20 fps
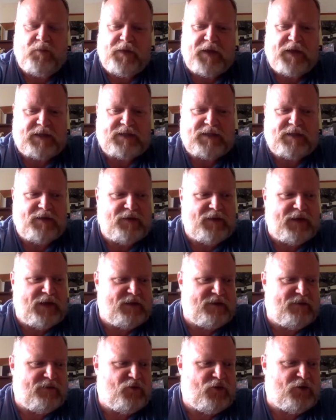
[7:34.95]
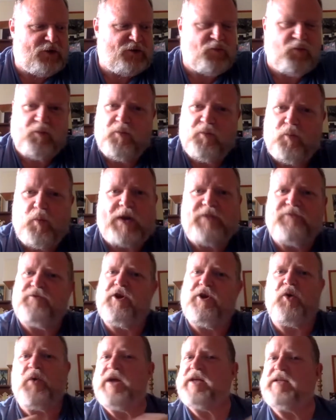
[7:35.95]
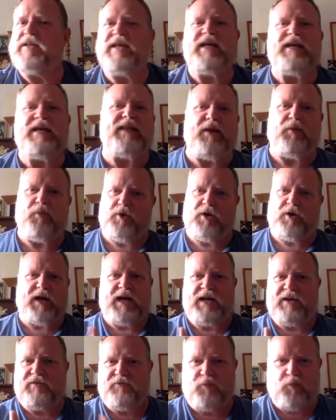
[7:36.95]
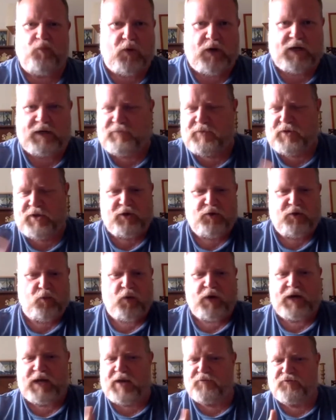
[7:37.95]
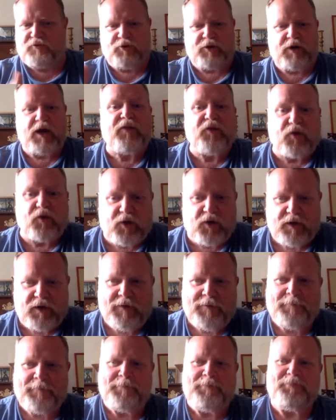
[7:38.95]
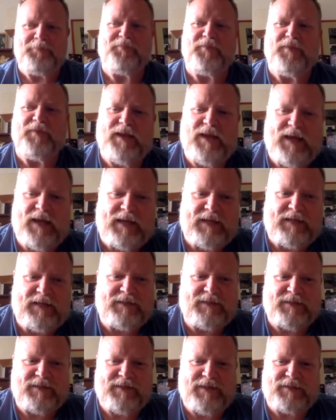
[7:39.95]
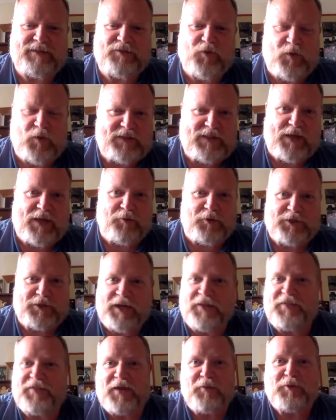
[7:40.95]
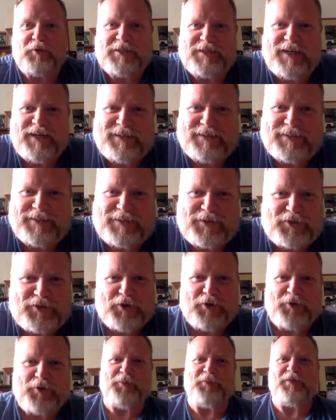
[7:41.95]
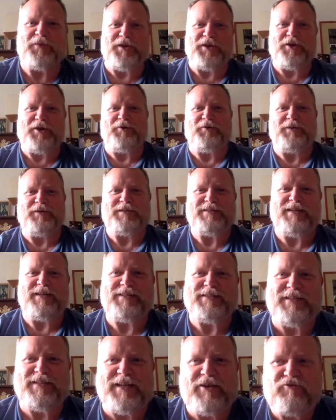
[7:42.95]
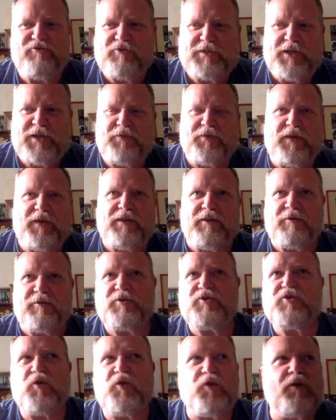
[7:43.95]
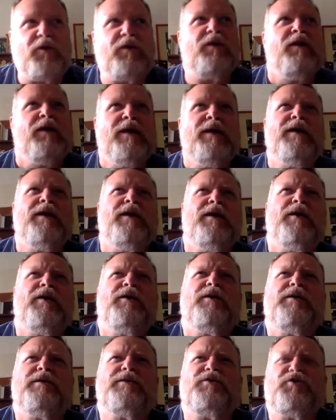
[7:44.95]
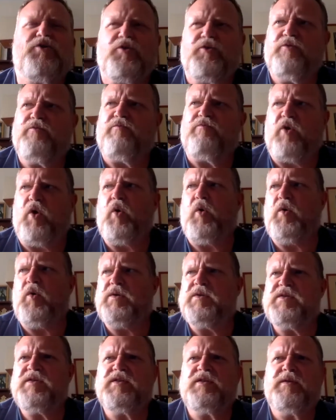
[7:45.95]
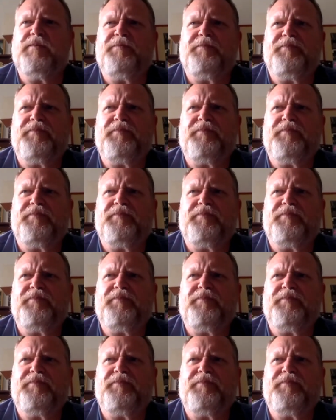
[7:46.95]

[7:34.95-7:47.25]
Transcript: that just went very quickly, and they were kind of one after another. And as soon as they were done, they were done. So, it's an interesting thing. There are certain roles